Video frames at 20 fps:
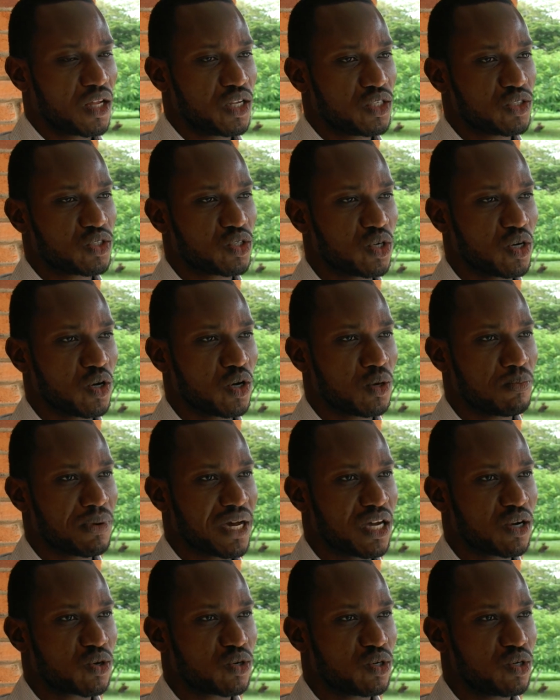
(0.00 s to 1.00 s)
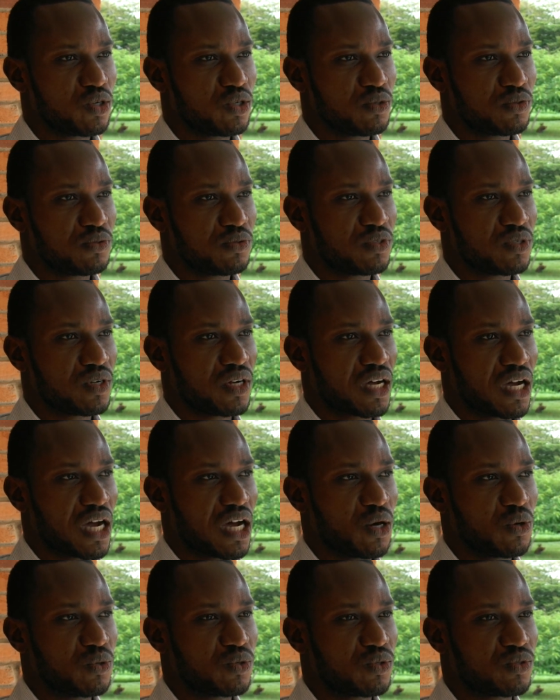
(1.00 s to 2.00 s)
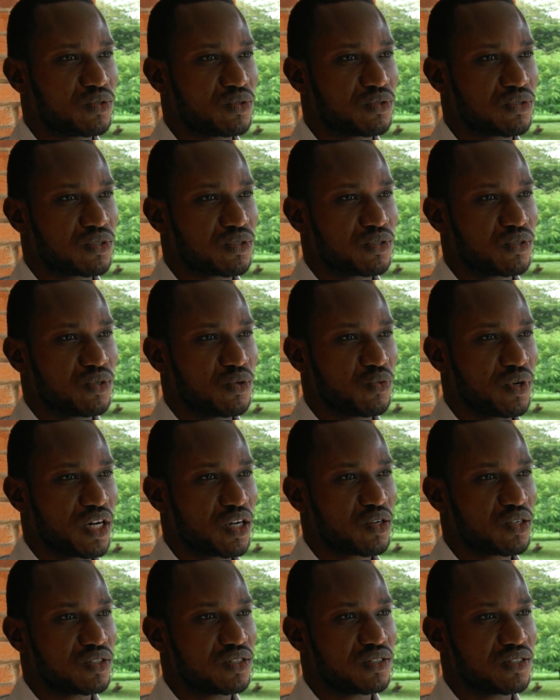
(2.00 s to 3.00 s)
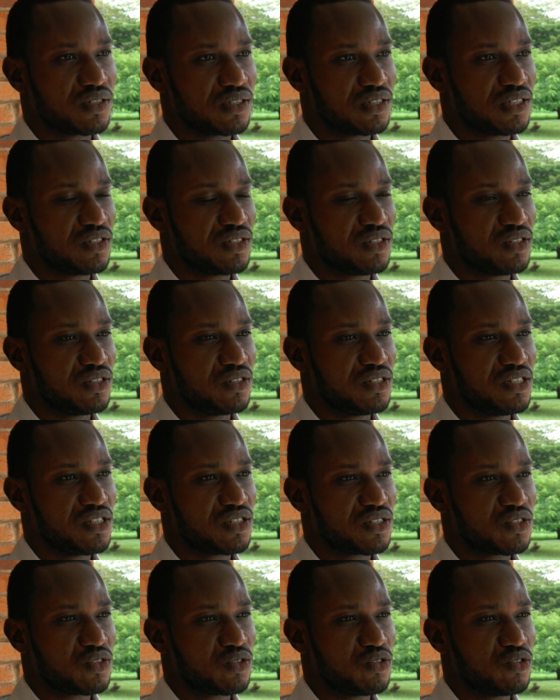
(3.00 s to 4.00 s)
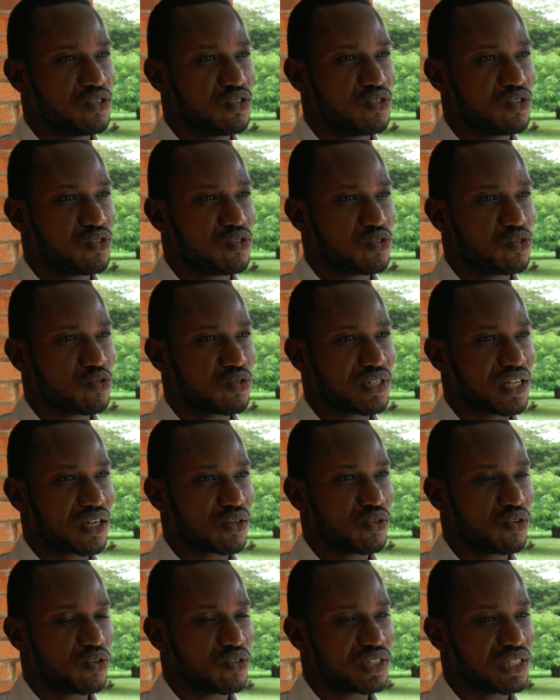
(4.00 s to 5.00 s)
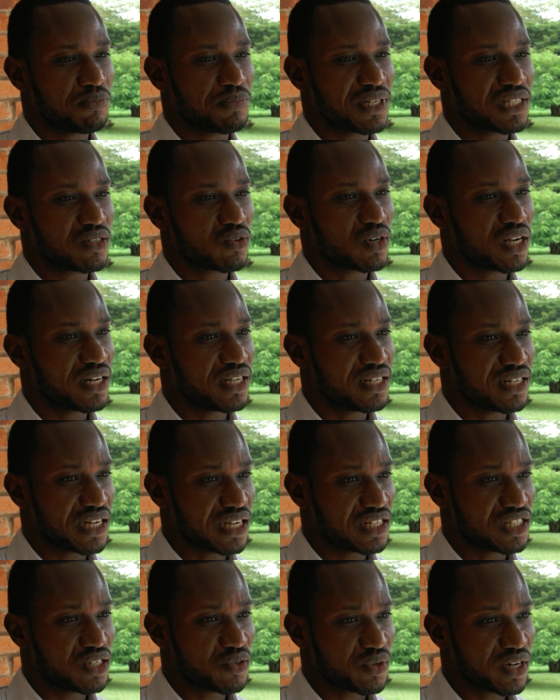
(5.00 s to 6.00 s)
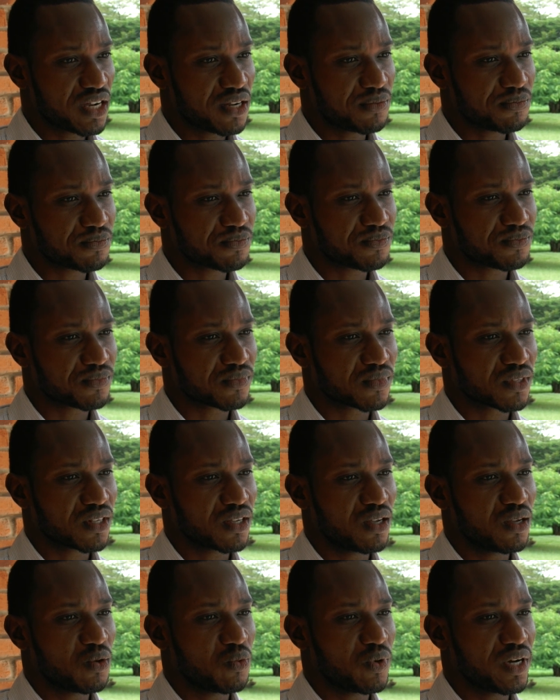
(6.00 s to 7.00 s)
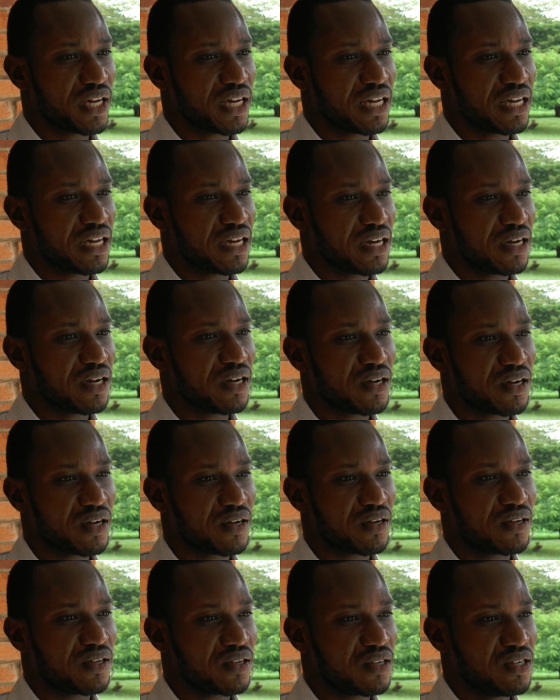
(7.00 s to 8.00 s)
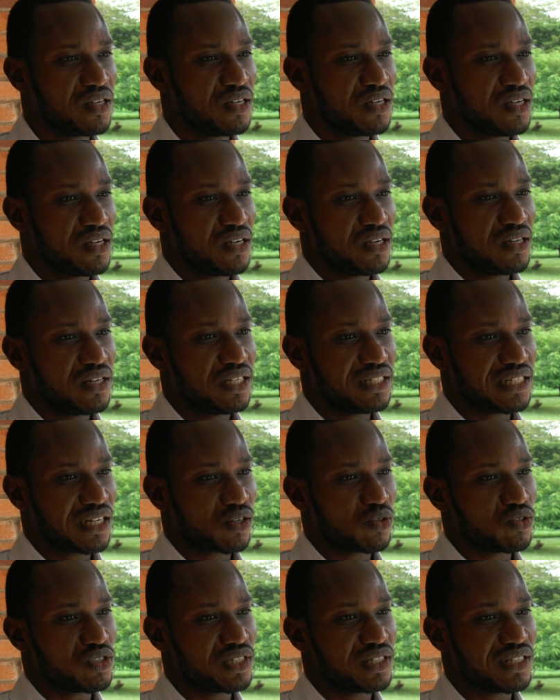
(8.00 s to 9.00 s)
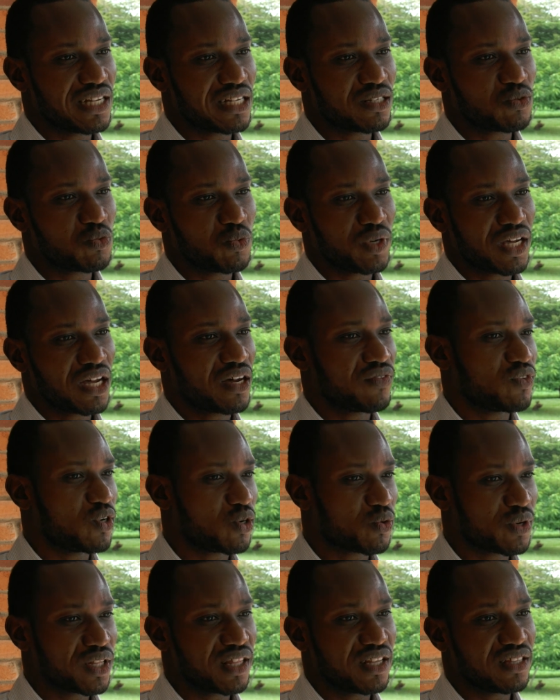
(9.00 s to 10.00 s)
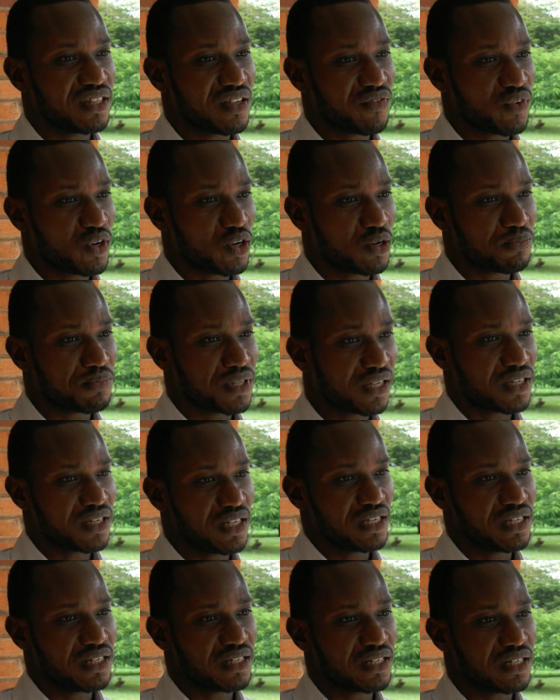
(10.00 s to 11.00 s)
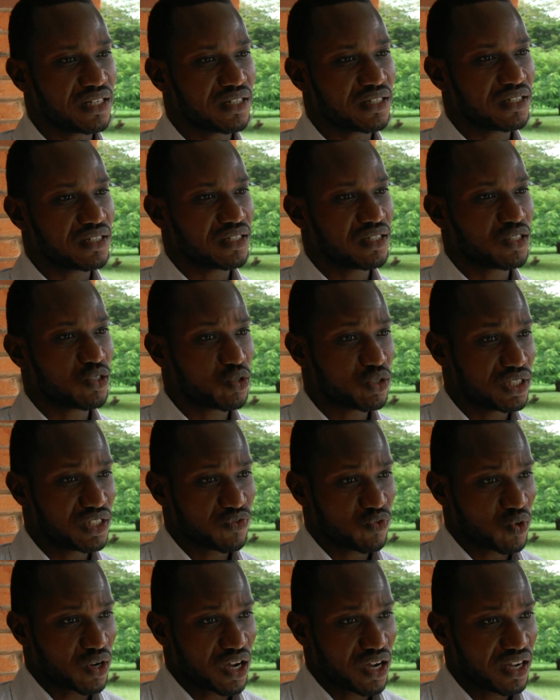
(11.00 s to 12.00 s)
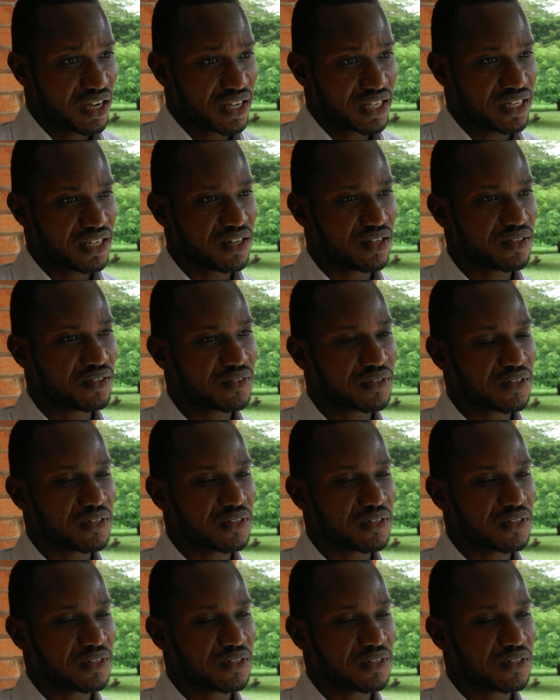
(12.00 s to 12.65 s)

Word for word: So my role, I will work on these two technology, particularly in Nigeria, where uh, the technology that we have already developed in uh, Cote d'Ivoire here